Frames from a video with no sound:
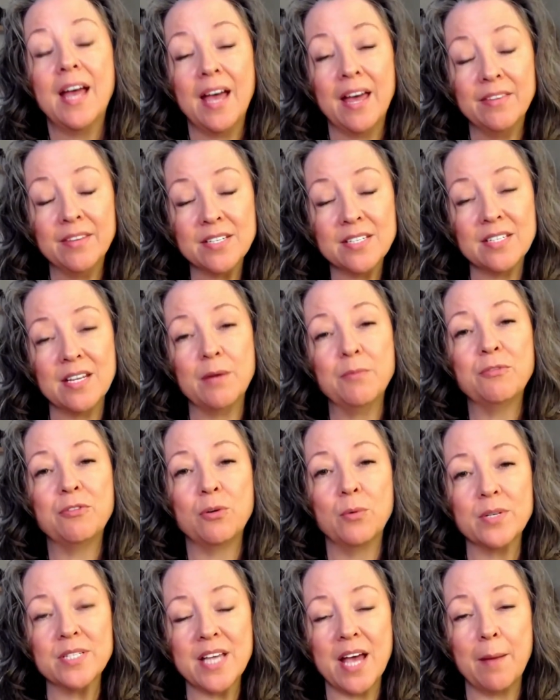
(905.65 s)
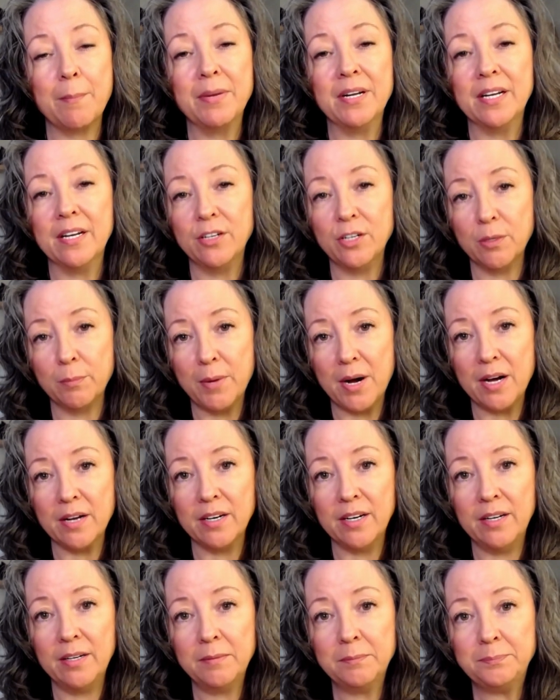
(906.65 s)
and the same for what's happening in your
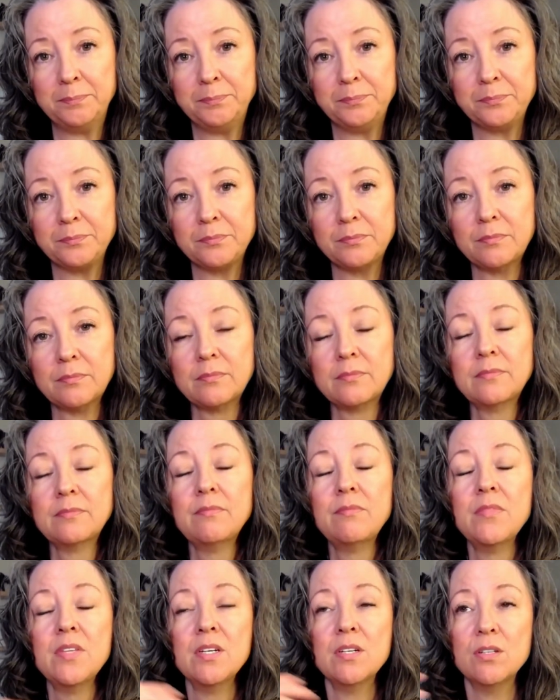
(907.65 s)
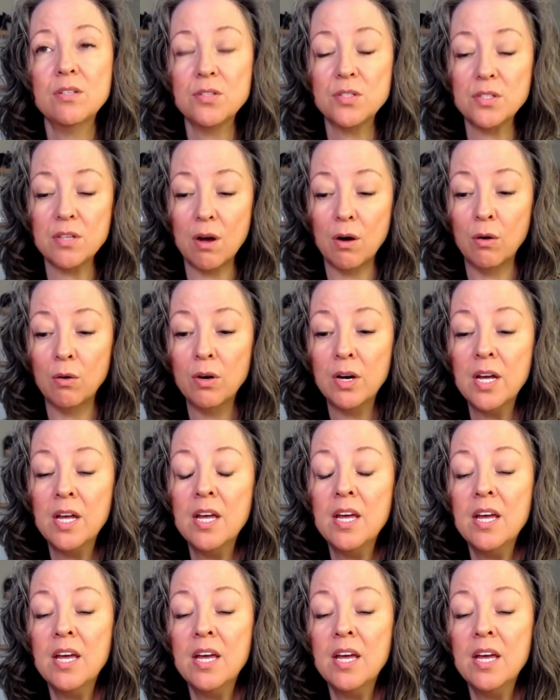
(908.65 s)
body. So